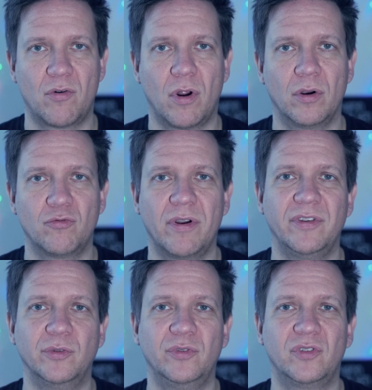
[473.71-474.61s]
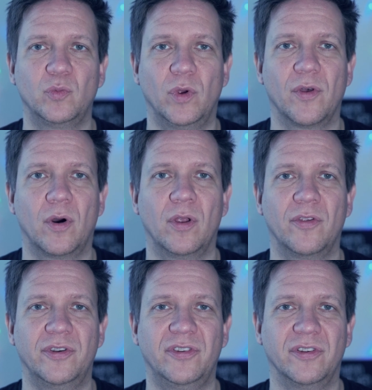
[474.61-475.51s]
all reviews with all
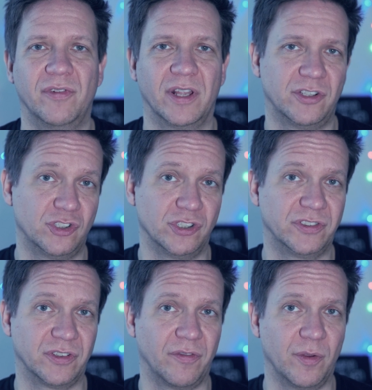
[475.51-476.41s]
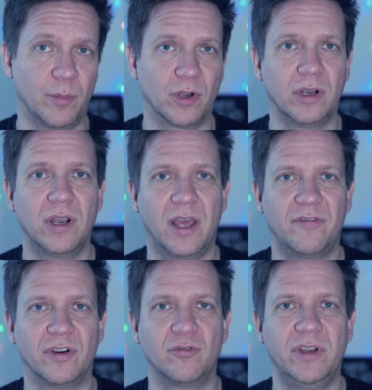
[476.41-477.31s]
the disadvantages of the model
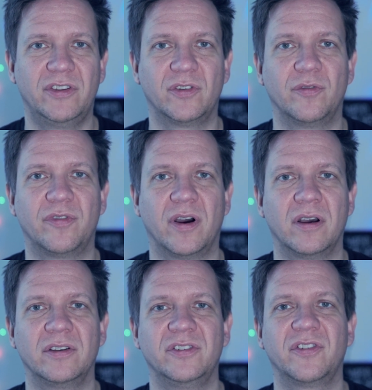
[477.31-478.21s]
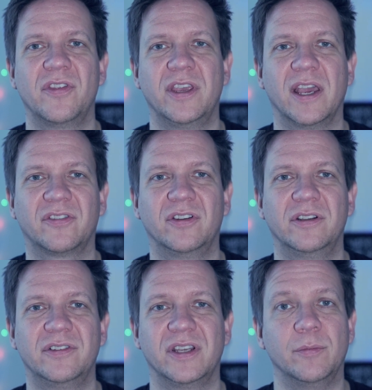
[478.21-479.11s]
have agreed so far is the
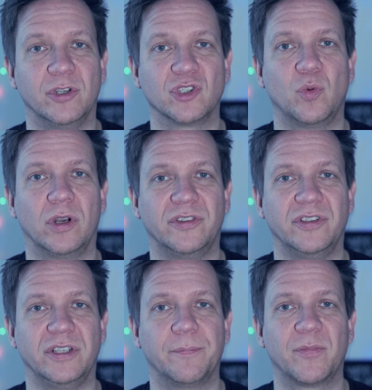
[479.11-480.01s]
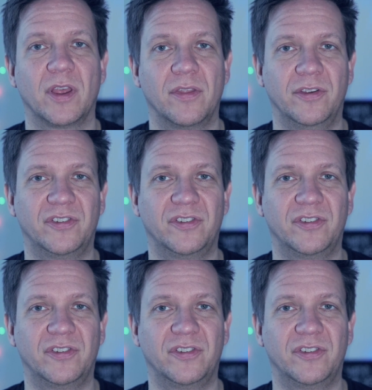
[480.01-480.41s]
excellent image quality. The